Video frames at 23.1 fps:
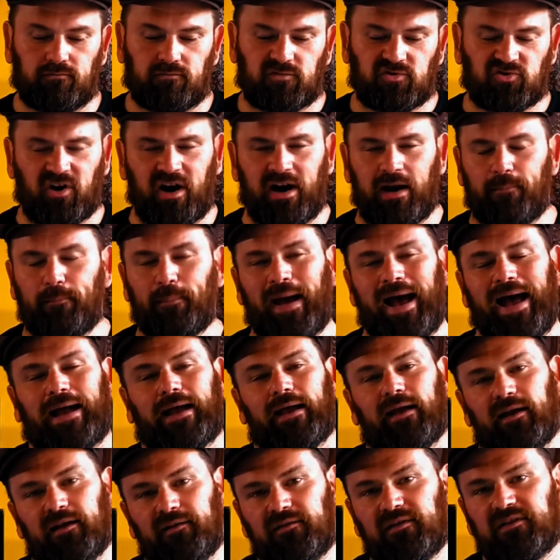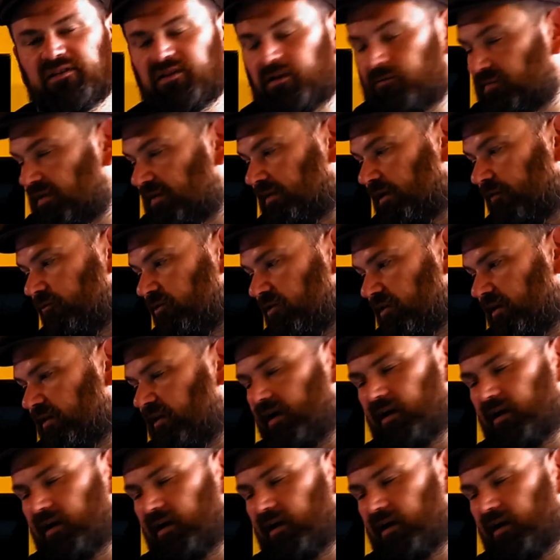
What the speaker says: try to pack it into something they really